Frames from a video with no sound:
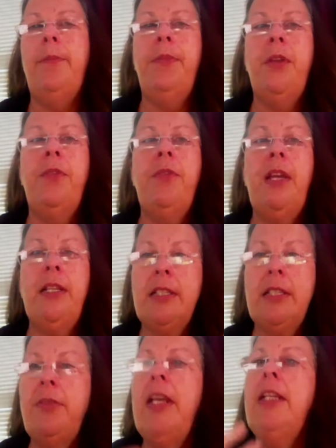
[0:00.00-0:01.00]
face to
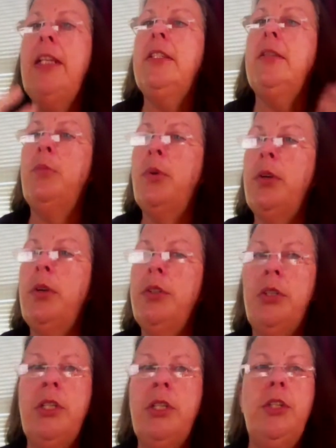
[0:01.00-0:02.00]
face and more
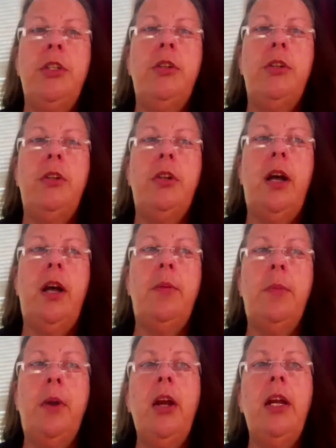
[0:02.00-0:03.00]
traditional
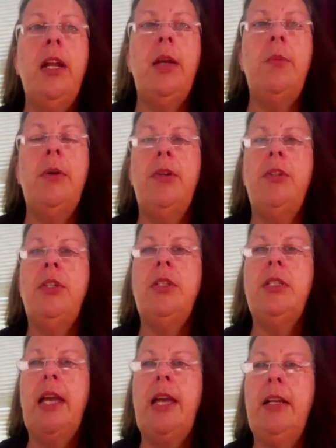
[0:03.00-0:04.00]
marketing approaches
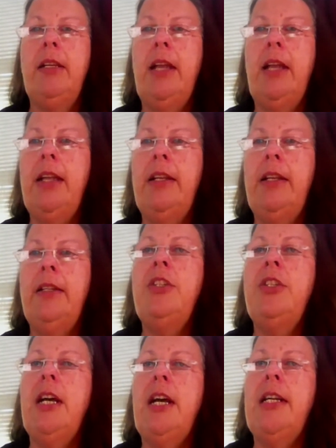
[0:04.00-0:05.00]
and
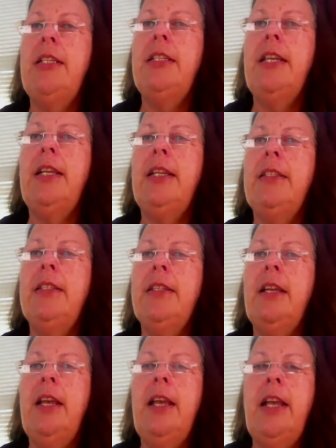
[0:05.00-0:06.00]
digitize
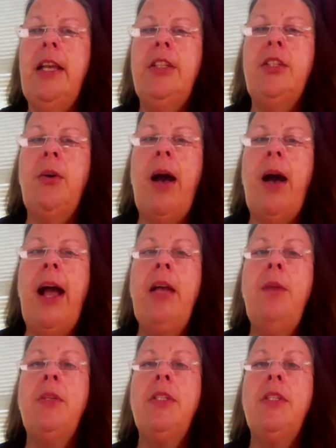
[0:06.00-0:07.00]
things. So
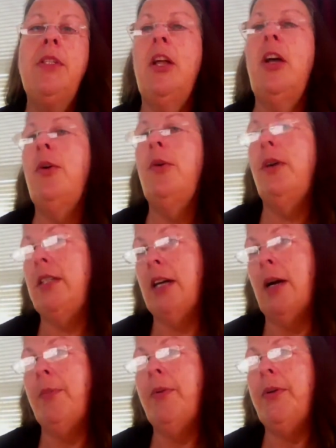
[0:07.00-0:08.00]
I am a slow
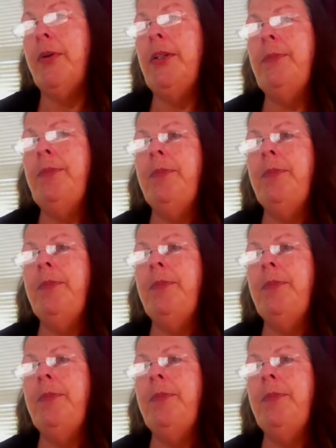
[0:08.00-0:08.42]
adopter